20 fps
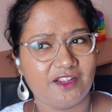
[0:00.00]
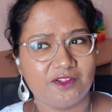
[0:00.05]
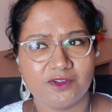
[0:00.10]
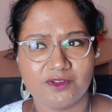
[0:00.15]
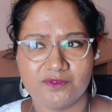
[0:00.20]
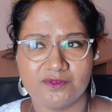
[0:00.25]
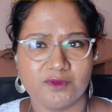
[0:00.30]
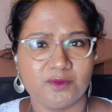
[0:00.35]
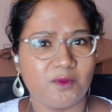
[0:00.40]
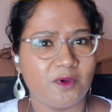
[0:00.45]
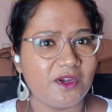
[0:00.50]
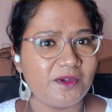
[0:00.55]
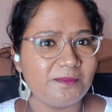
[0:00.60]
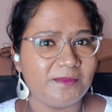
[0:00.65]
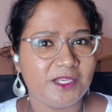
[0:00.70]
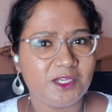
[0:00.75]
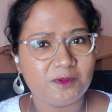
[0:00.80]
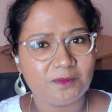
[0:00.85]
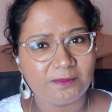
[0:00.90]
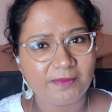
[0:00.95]
or if you want
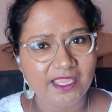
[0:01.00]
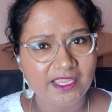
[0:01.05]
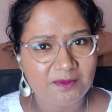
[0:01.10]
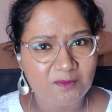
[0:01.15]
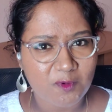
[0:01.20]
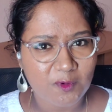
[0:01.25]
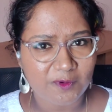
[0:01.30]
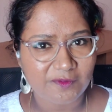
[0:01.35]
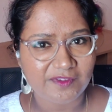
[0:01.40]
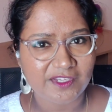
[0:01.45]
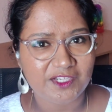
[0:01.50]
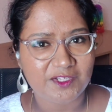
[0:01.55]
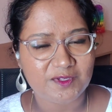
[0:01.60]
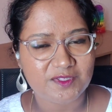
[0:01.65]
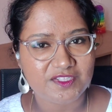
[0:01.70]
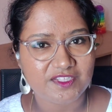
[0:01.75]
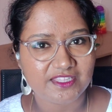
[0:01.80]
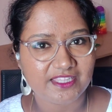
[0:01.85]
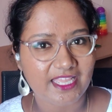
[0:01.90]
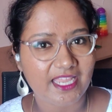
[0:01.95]
me to make more
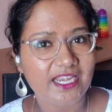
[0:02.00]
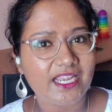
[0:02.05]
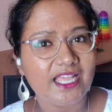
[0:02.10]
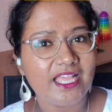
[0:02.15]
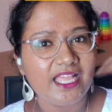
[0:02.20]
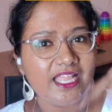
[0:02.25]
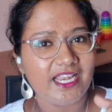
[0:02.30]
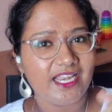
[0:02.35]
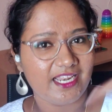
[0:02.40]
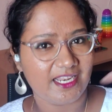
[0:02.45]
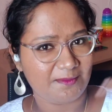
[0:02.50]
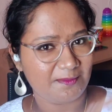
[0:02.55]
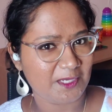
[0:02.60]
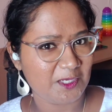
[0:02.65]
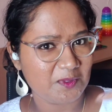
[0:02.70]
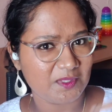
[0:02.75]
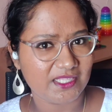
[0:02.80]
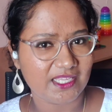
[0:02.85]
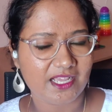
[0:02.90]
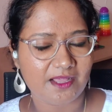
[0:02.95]
videos on that, let me
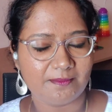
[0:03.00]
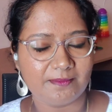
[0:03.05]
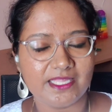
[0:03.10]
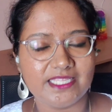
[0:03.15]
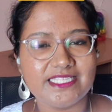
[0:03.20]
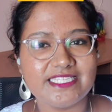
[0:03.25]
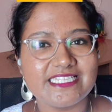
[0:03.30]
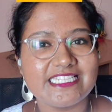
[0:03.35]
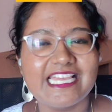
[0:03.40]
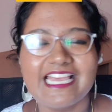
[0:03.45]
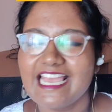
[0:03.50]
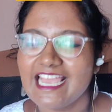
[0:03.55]
know in the comments.